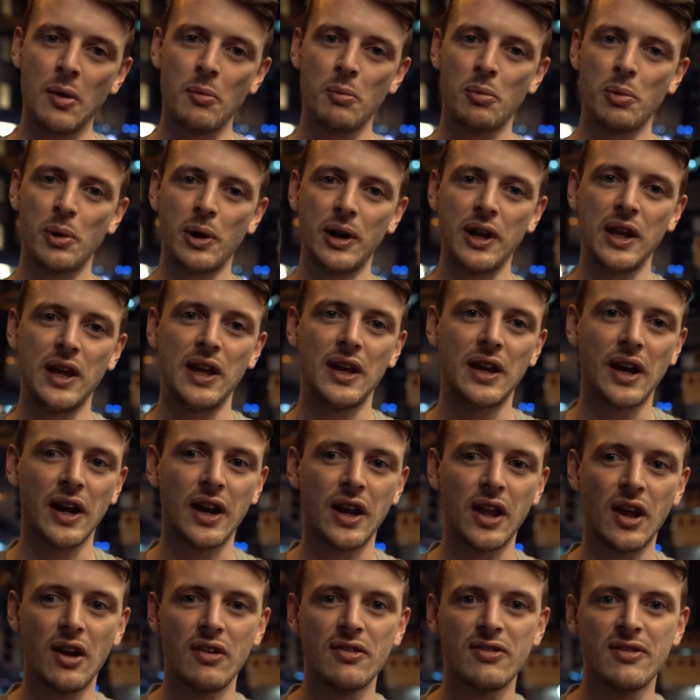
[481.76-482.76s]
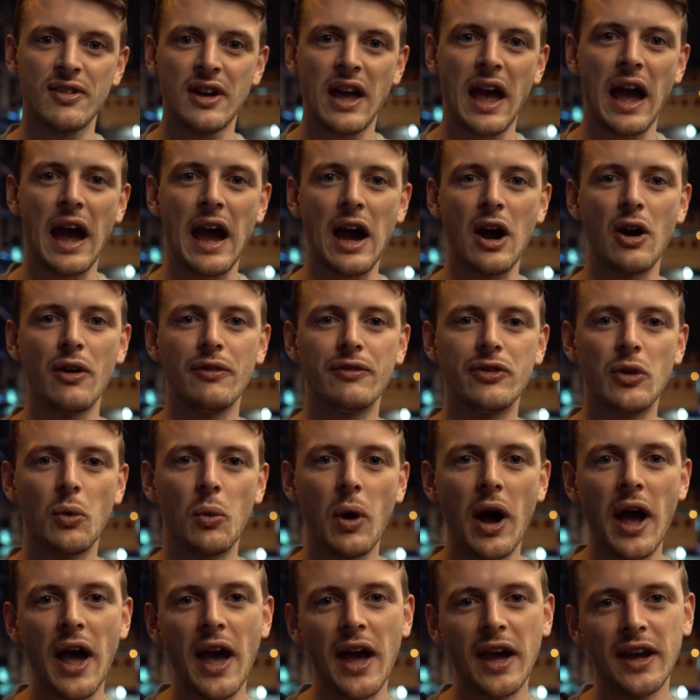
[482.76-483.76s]
pretty kind of out of the
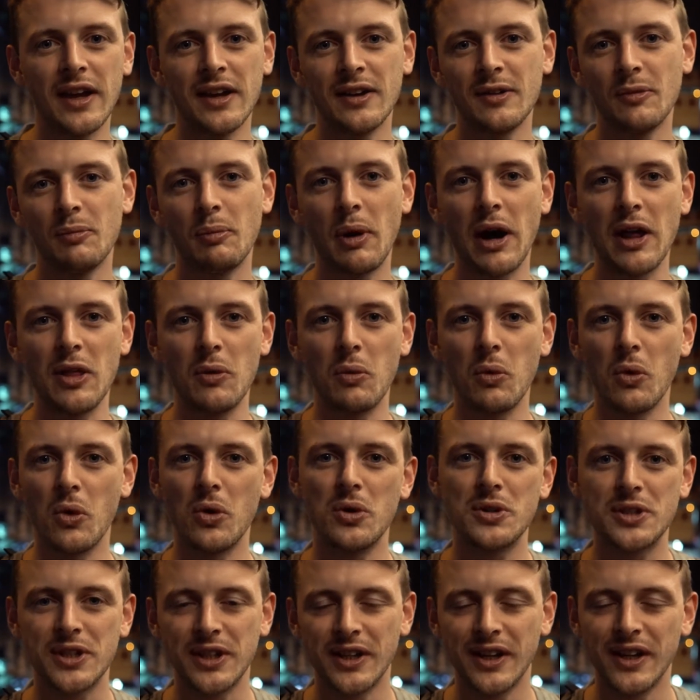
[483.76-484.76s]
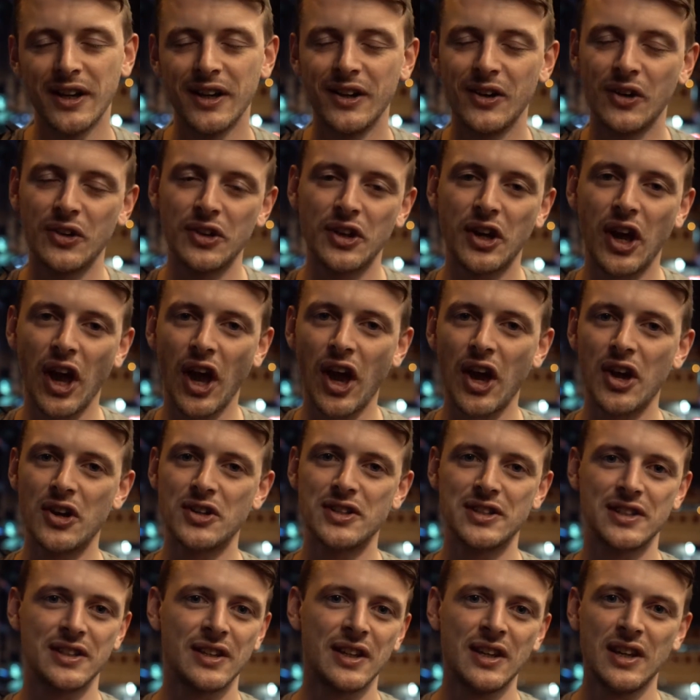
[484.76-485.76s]
way by the water on the coast